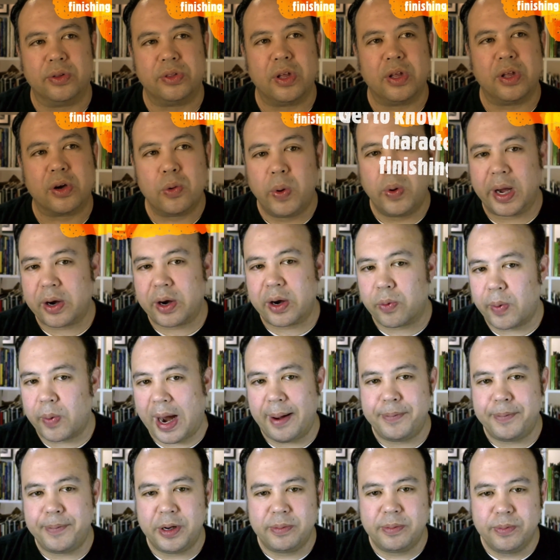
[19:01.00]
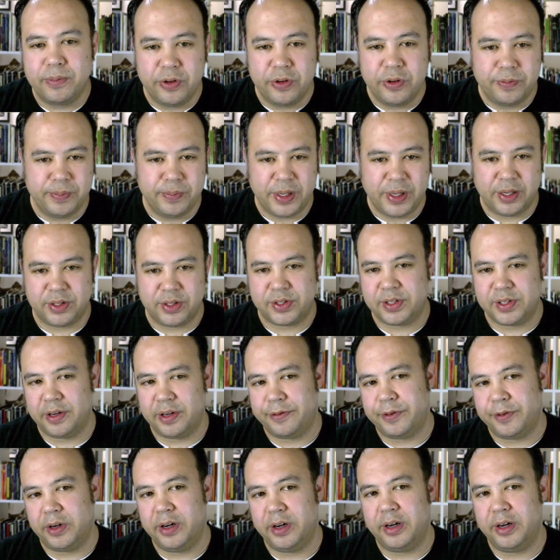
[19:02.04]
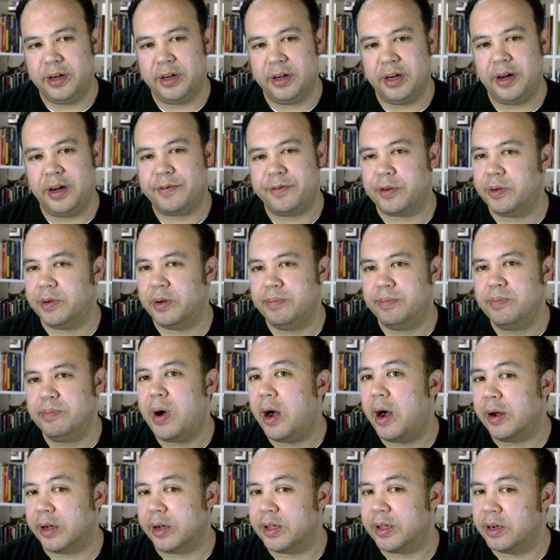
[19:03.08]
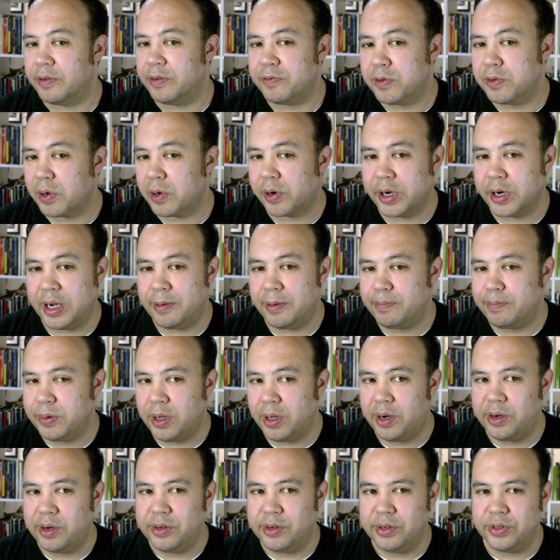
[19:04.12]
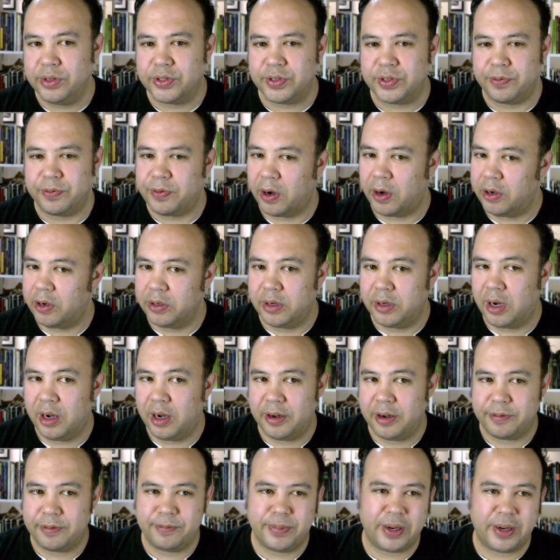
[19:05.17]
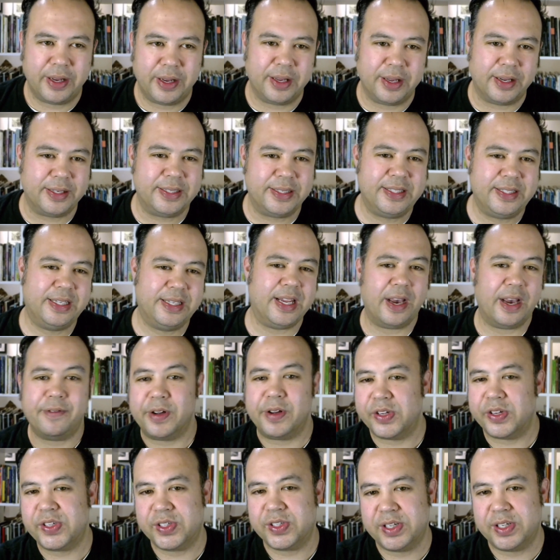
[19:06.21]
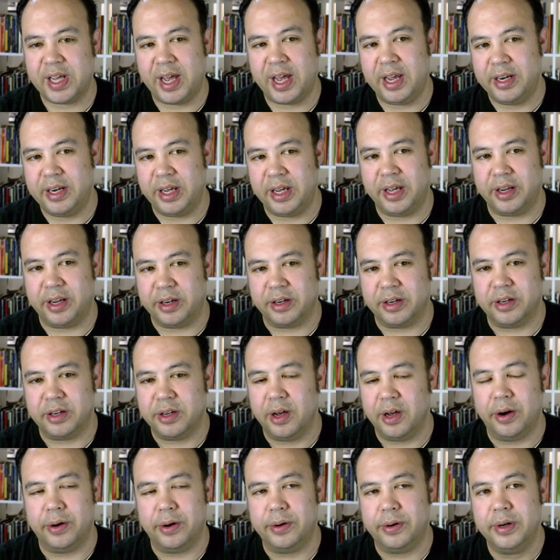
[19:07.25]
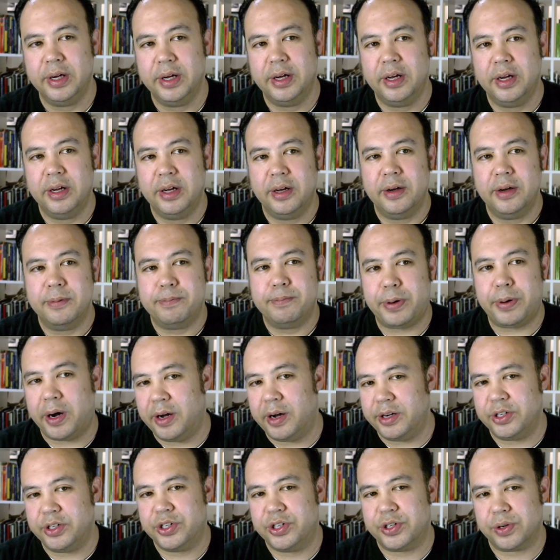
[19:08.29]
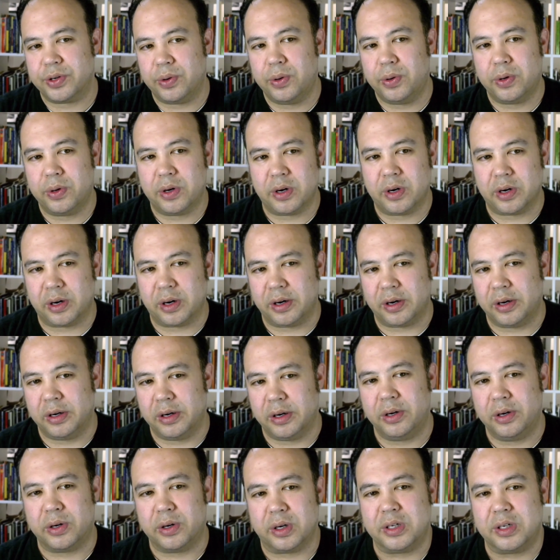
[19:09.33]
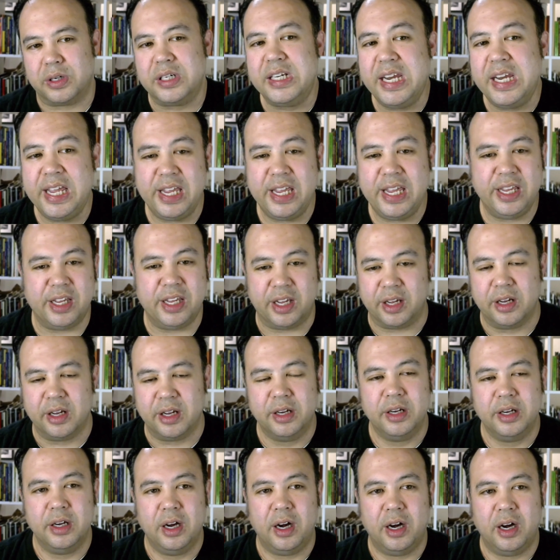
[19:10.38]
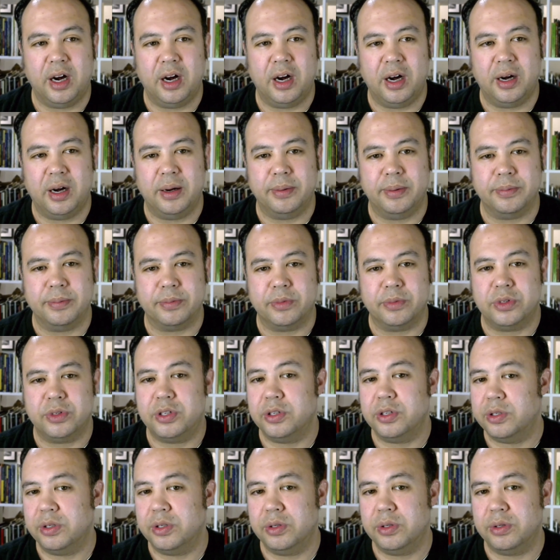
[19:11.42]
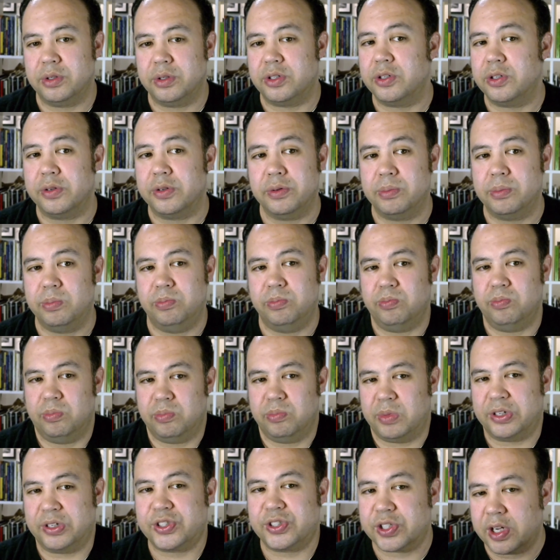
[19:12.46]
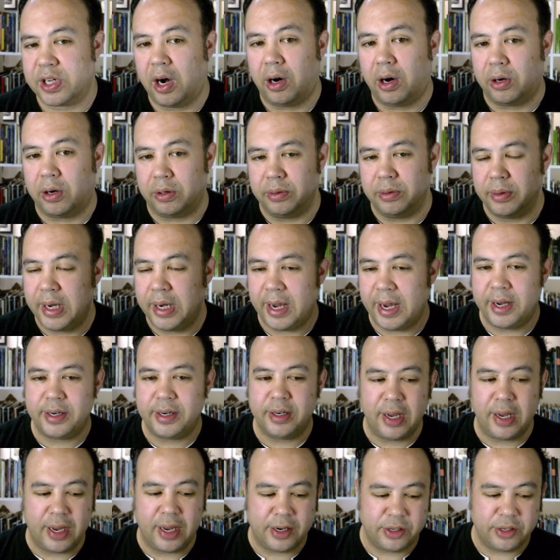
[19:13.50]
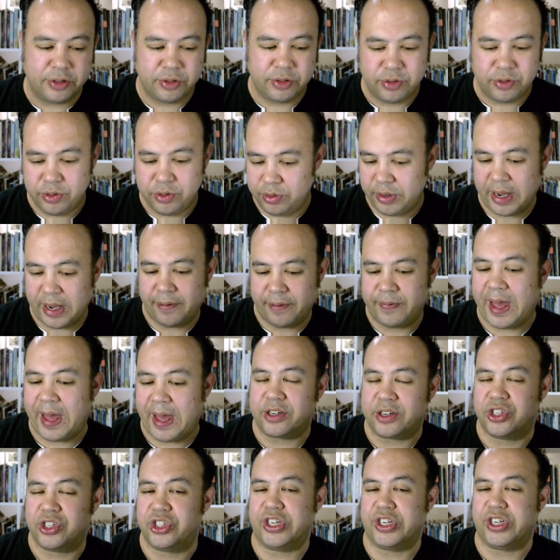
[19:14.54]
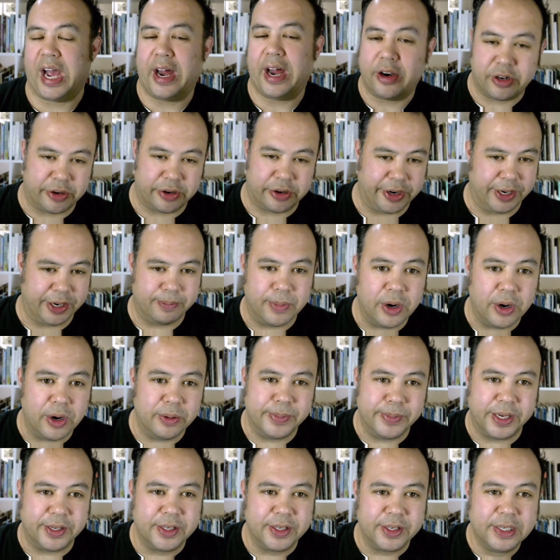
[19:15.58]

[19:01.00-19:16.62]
quick rapid movements of a monk in a flurry of blows followed off by a devastating punch or knee to a skull, and you have that shattering moment.